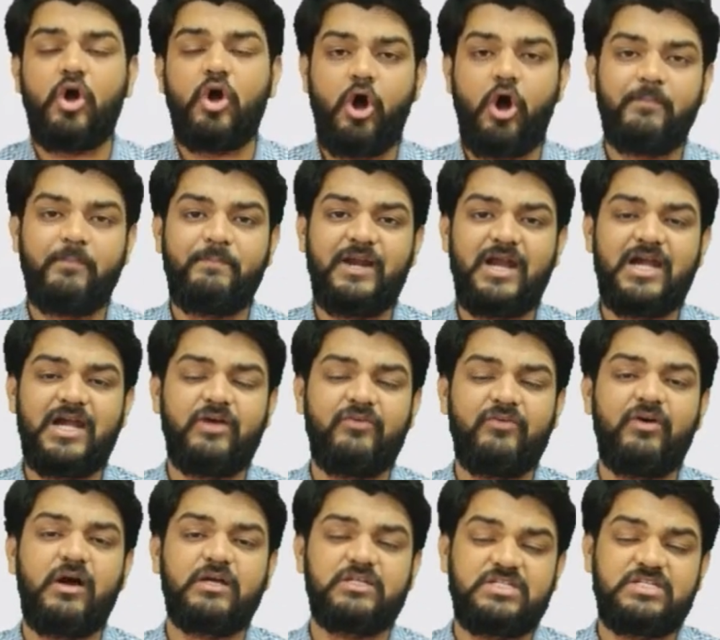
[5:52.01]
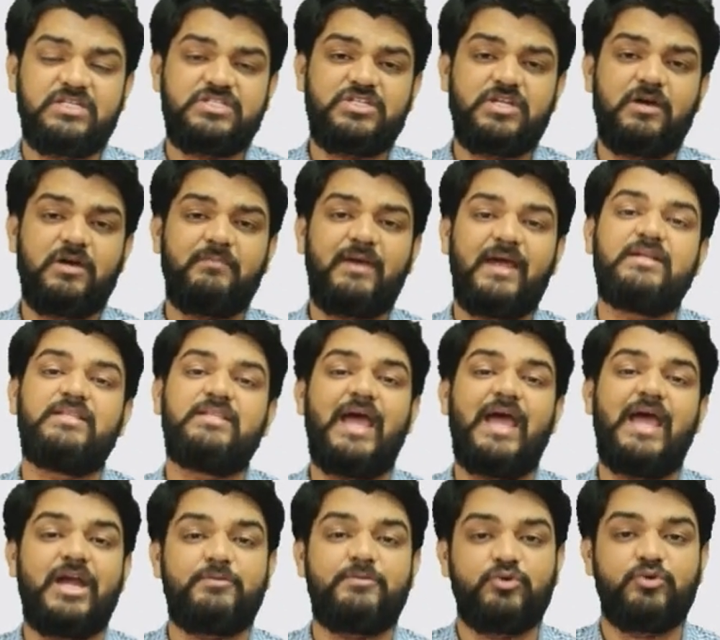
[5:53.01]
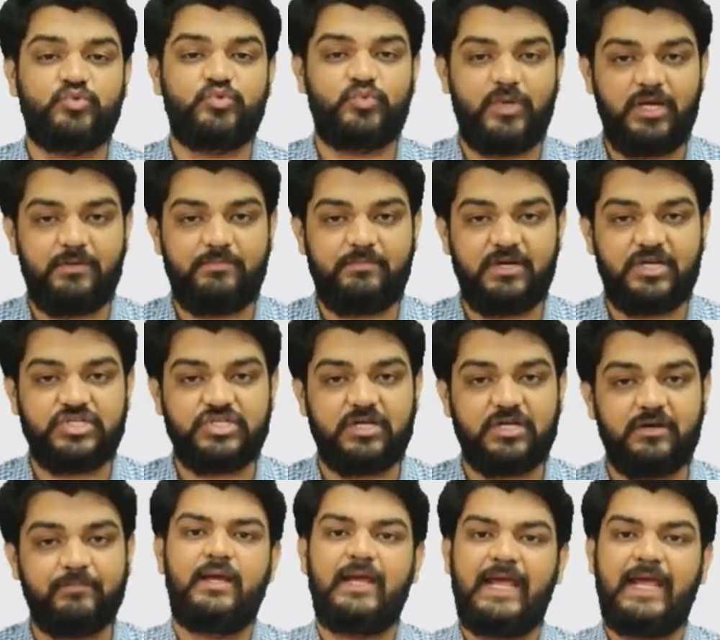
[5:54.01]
operate our system at the atmospheric pressure.